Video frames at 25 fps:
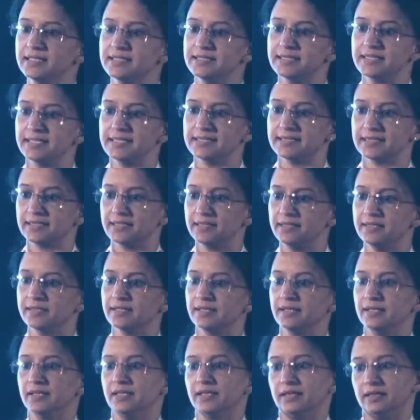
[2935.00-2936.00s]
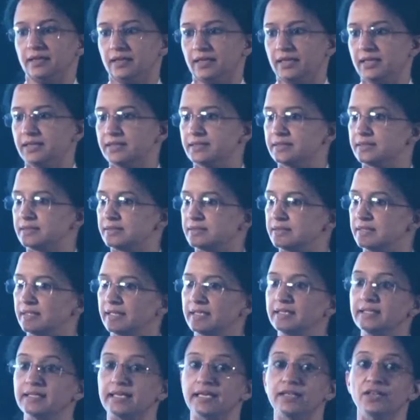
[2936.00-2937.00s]
sees it.
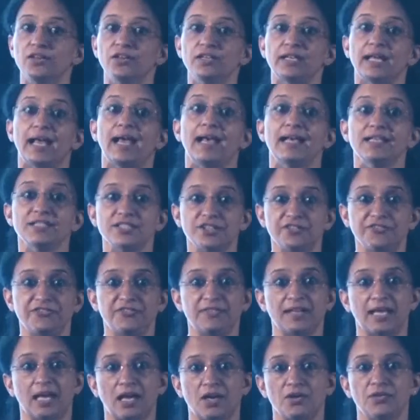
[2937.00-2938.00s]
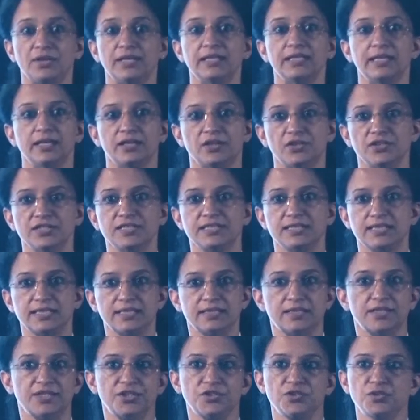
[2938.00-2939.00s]
It cannot, as of now, it cannot see
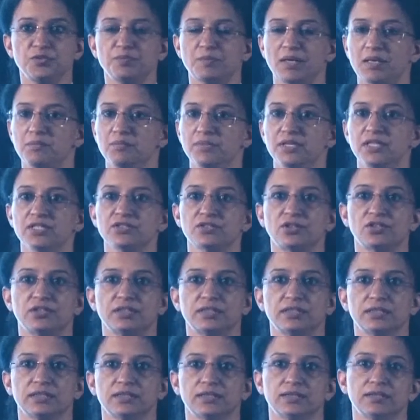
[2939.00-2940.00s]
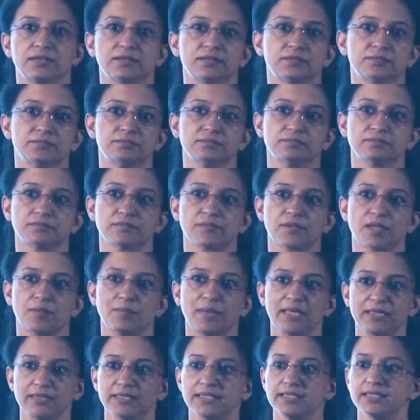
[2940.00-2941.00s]
the new members or the
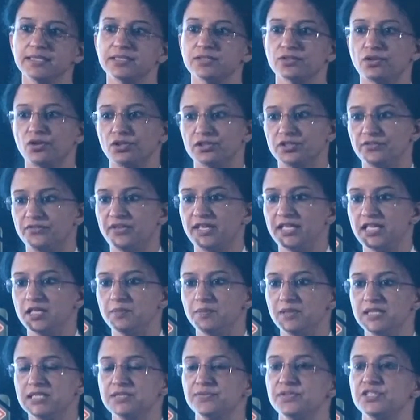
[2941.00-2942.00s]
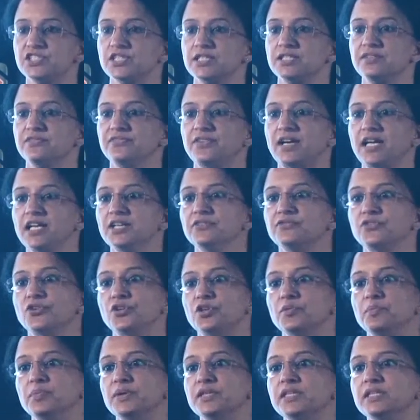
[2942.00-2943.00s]
methods or the variables which are defined for
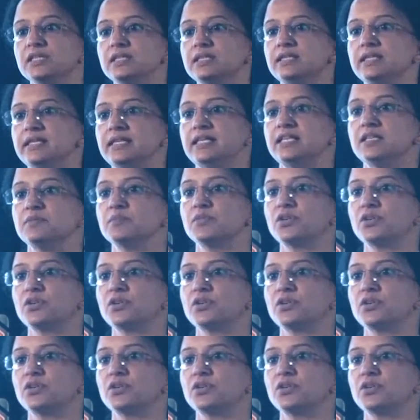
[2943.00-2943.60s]
a particular enum